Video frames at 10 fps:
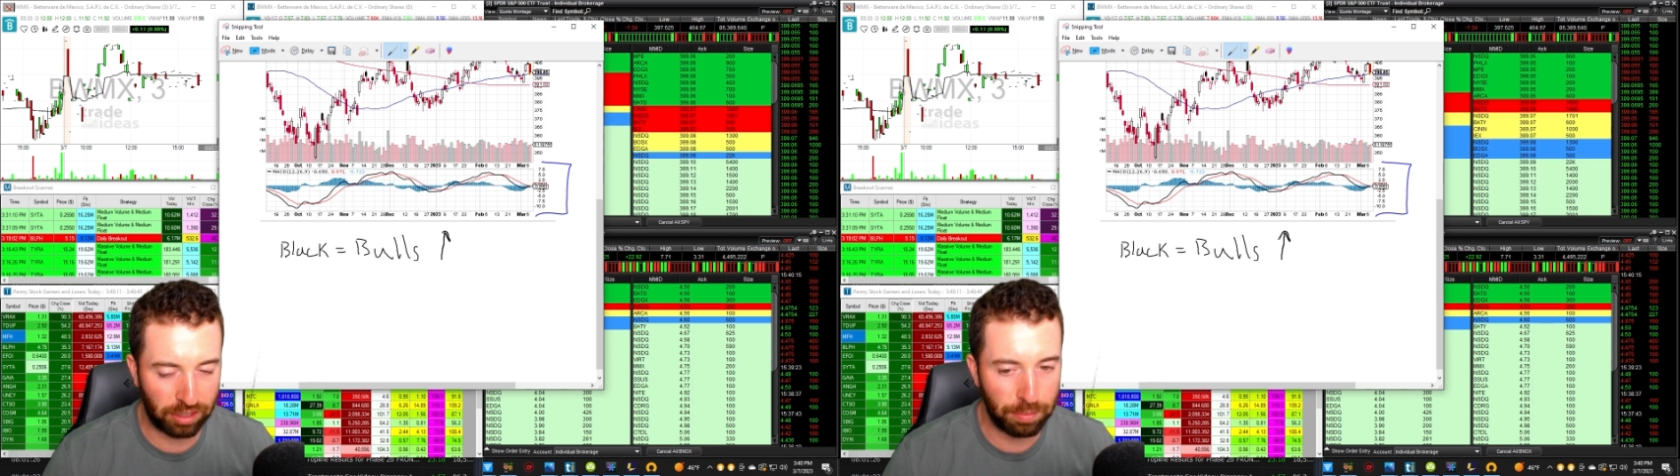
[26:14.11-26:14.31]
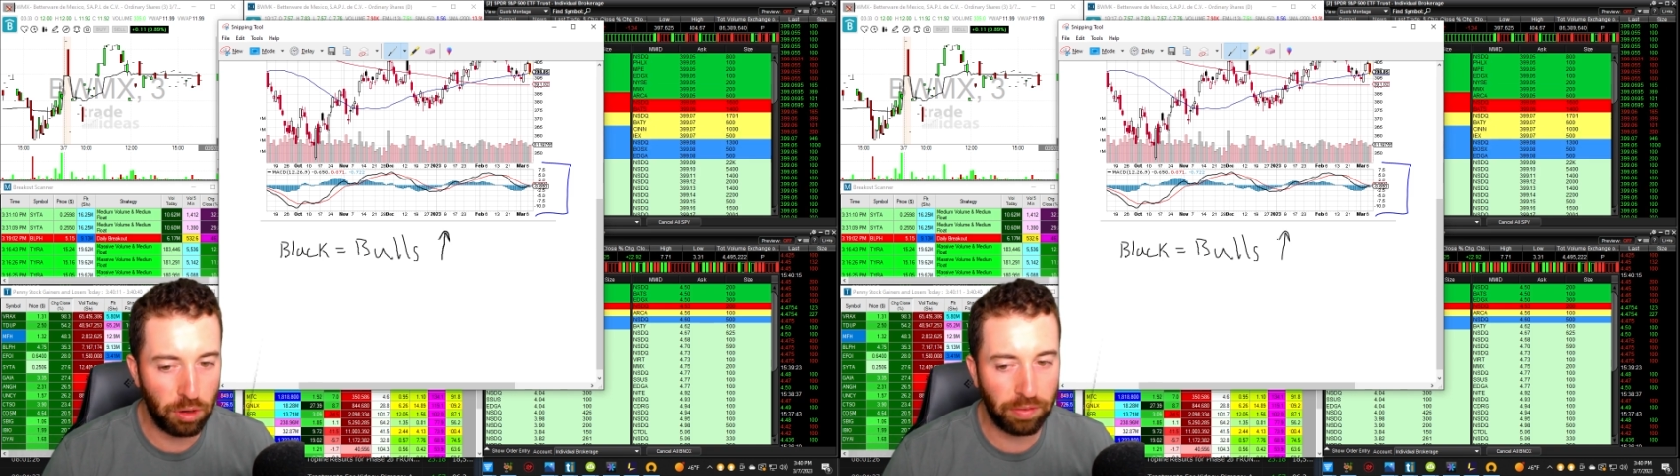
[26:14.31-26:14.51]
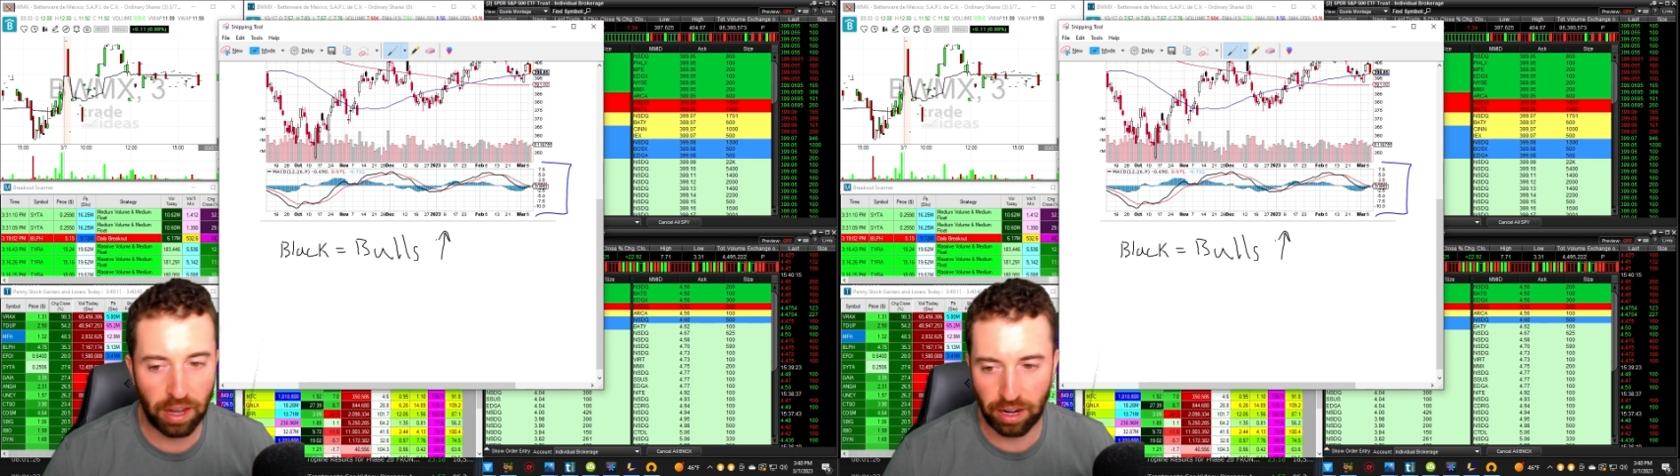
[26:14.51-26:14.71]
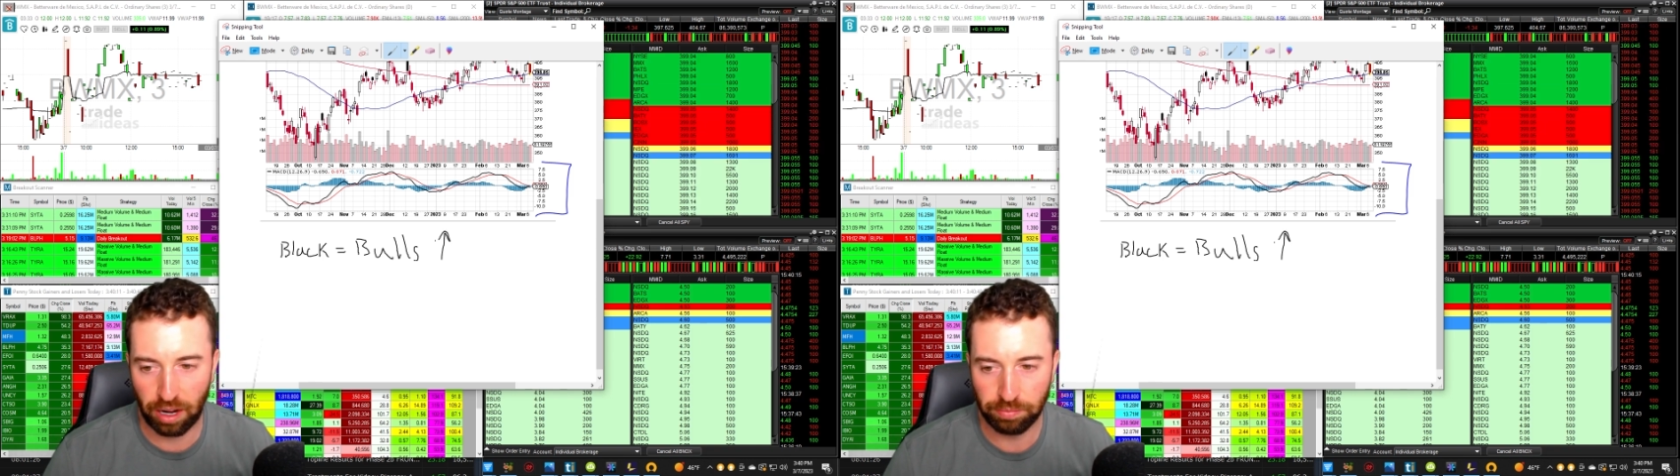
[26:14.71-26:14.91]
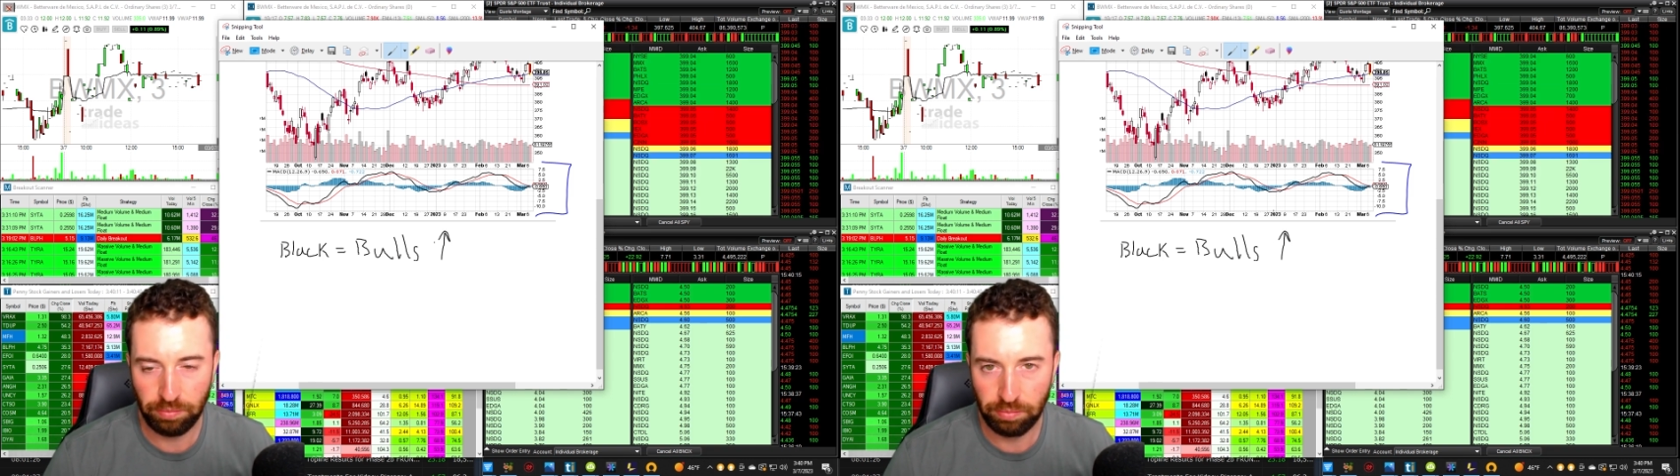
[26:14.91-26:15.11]
to move on
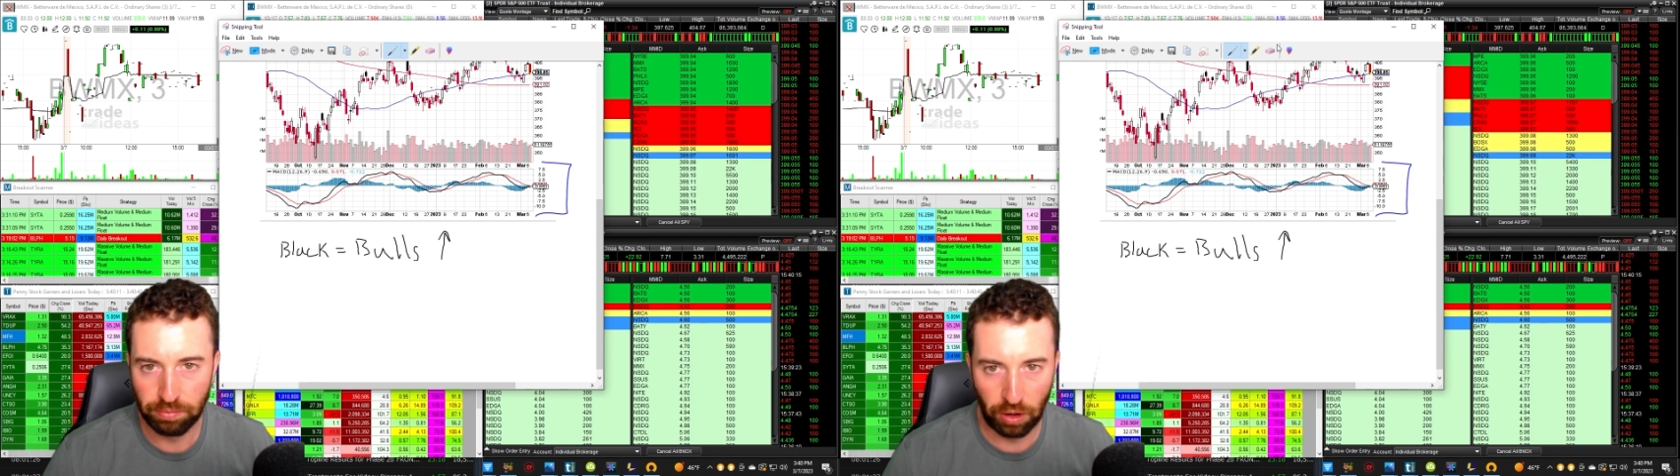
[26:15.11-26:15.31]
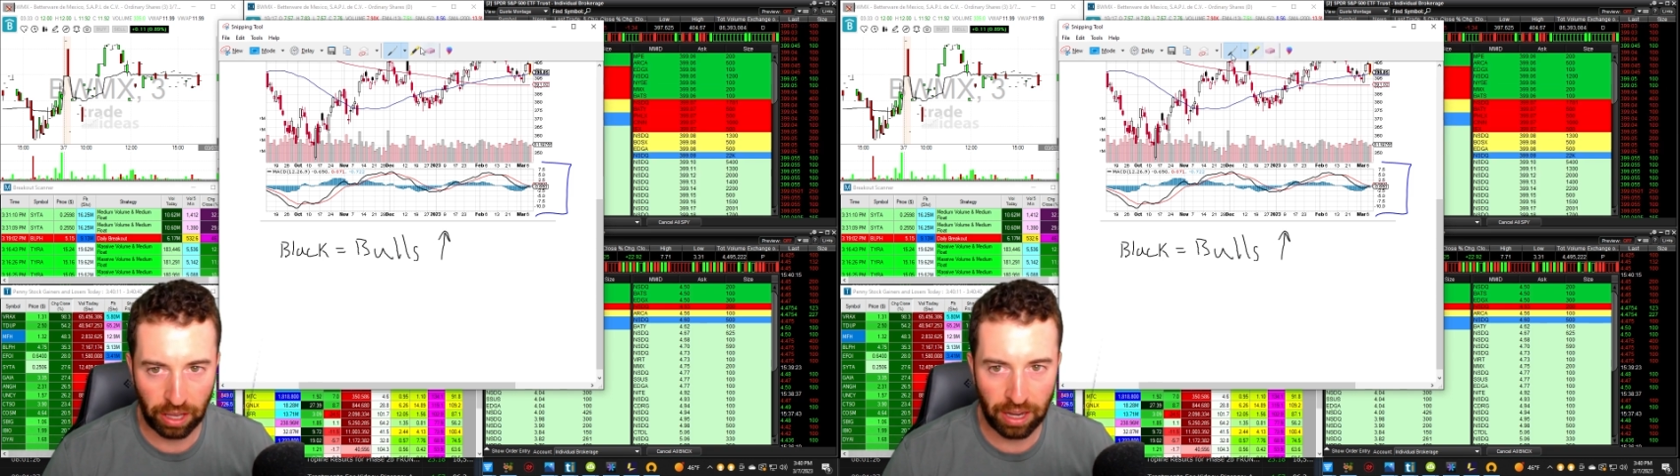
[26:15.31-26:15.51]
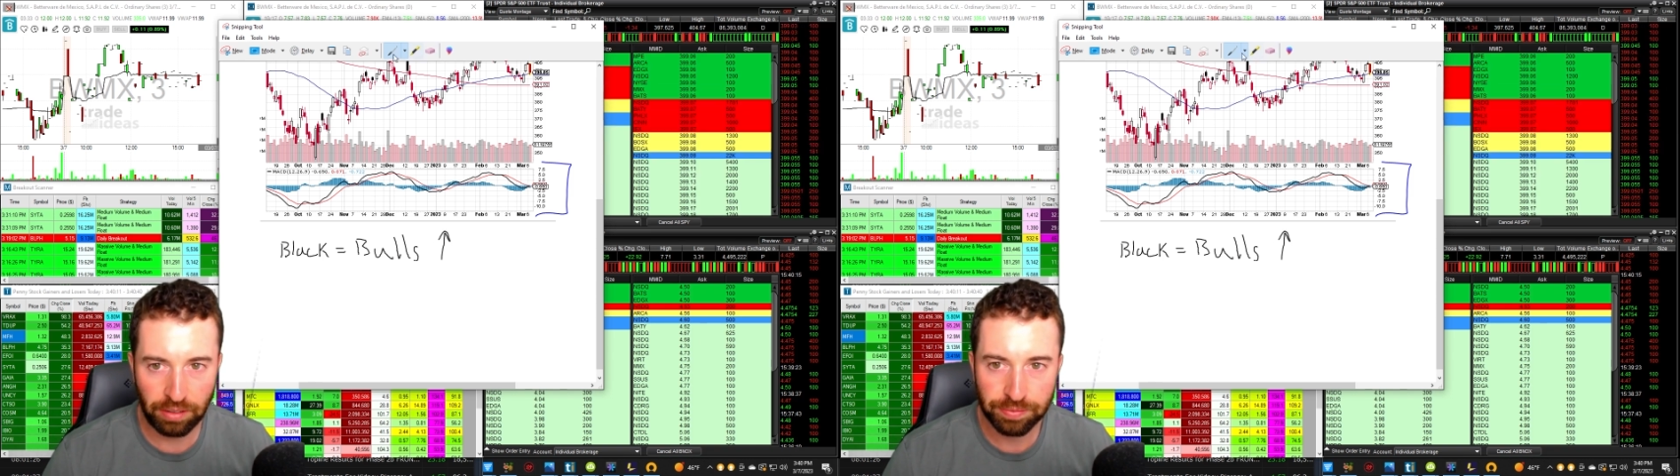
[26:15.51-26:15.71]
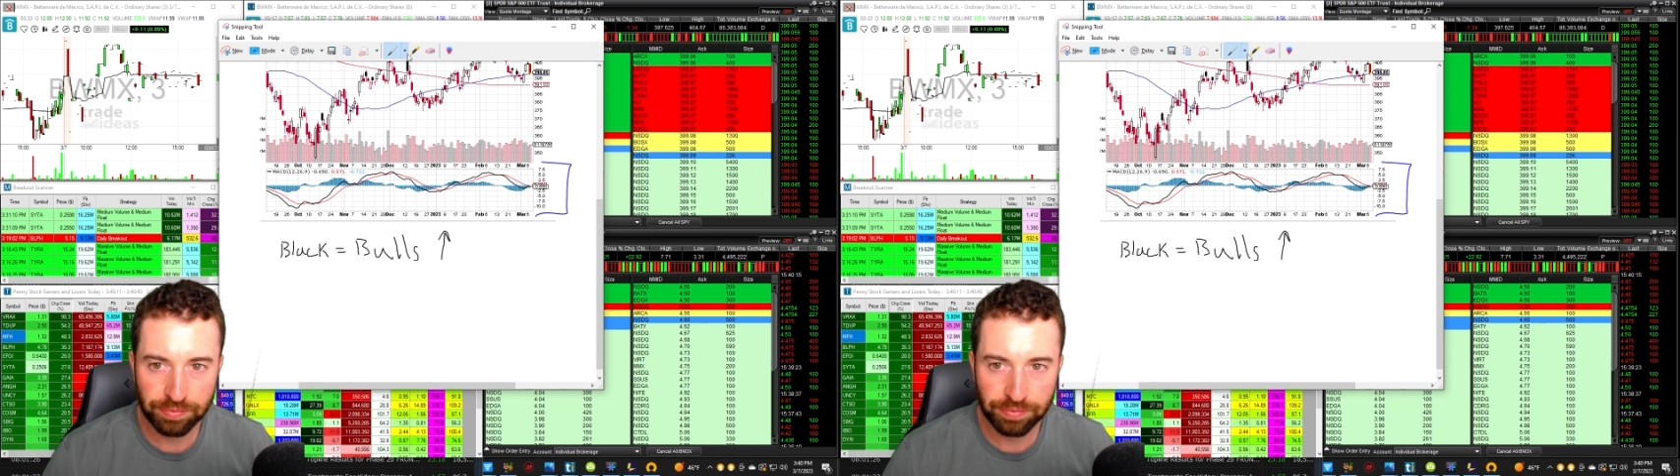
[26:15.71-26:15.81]
up, okay?